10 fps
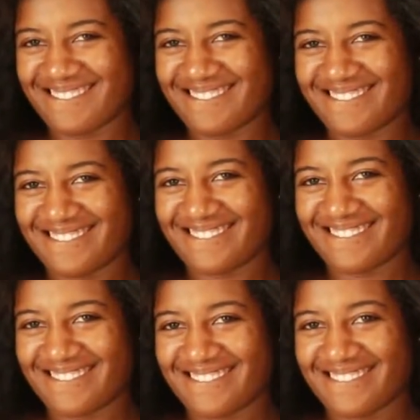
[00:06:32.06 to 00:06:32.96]

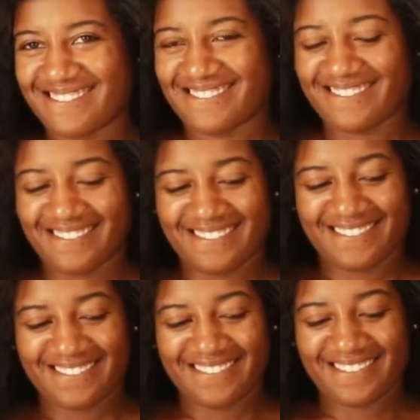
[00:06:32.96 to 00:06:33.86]

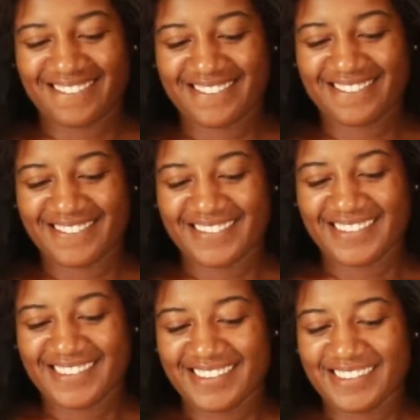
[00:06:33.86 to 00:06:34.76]

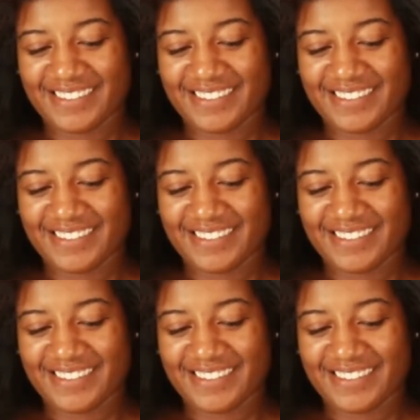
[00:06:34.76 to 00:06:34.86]
The person shown says nothing.